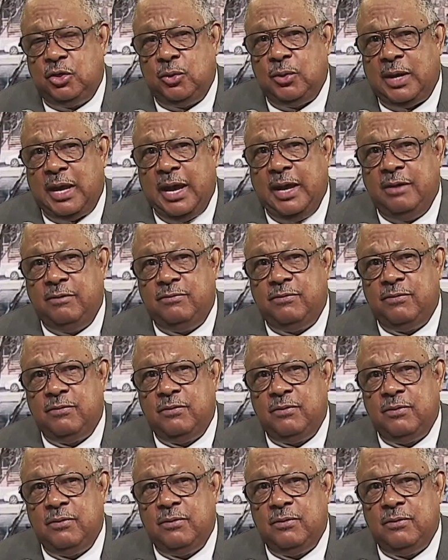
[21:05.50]
life,
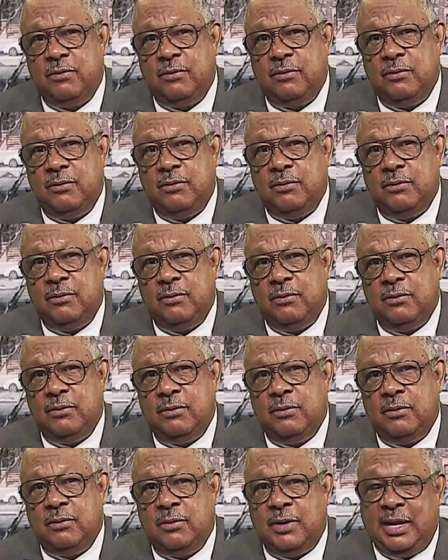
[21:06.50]

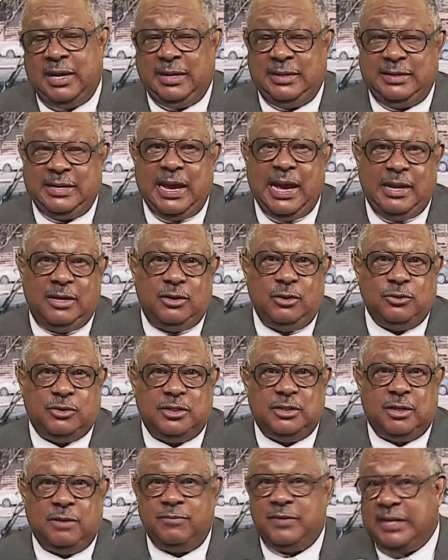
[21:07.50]
like a
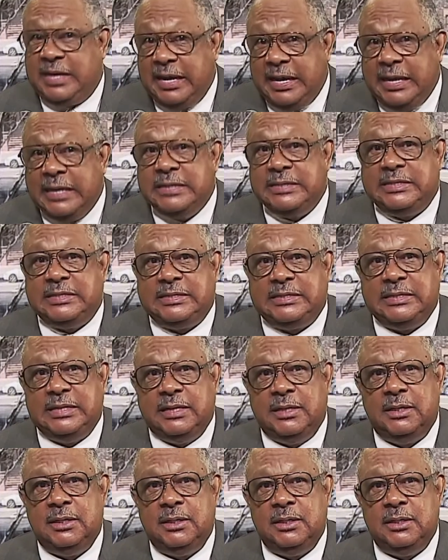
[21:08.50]
diagnosis of cancer